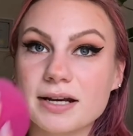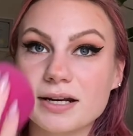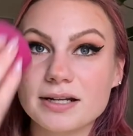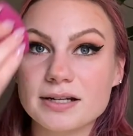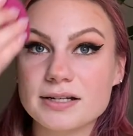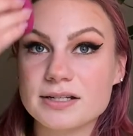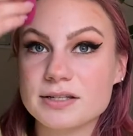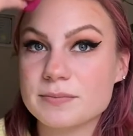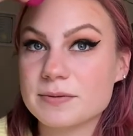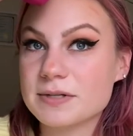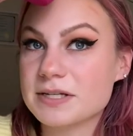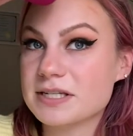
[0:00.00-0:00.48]
it
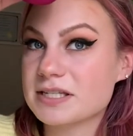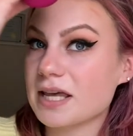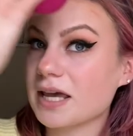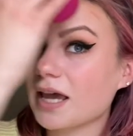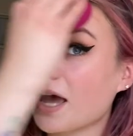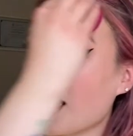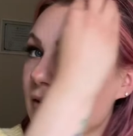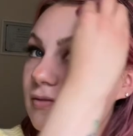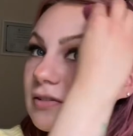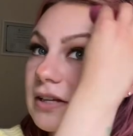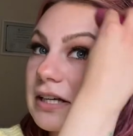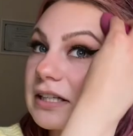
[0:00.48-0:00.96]
is because I
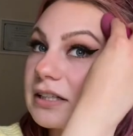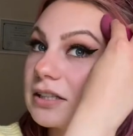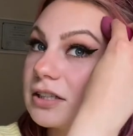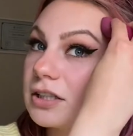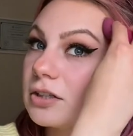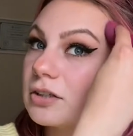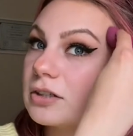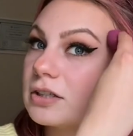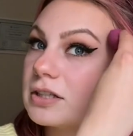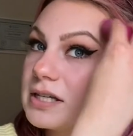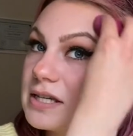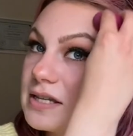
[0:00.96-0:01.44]
have like
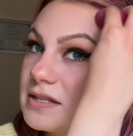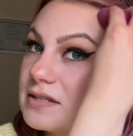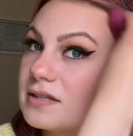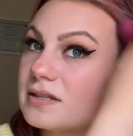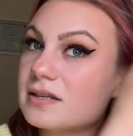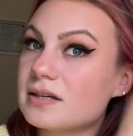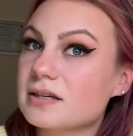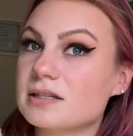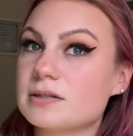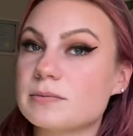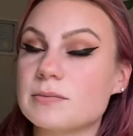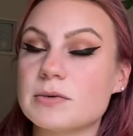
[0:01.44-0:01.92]
literally
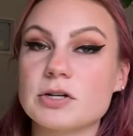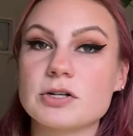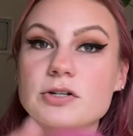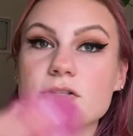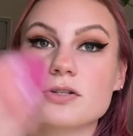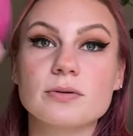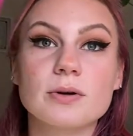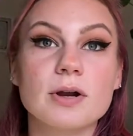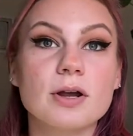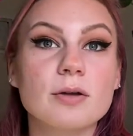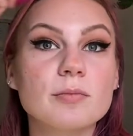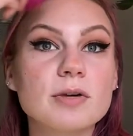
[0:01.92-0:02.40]
six mirrors
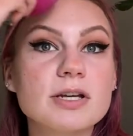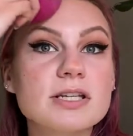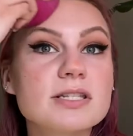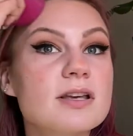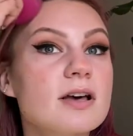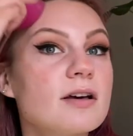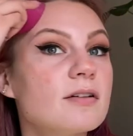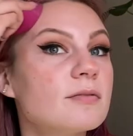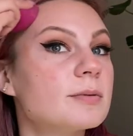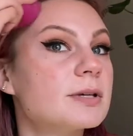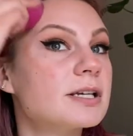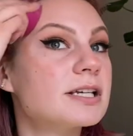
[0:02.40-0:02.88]
around
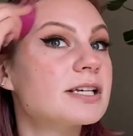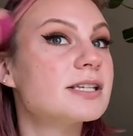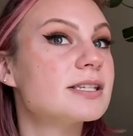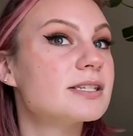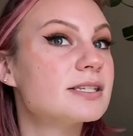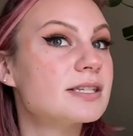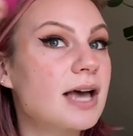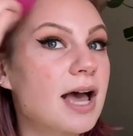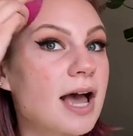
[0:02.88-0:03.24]
myself because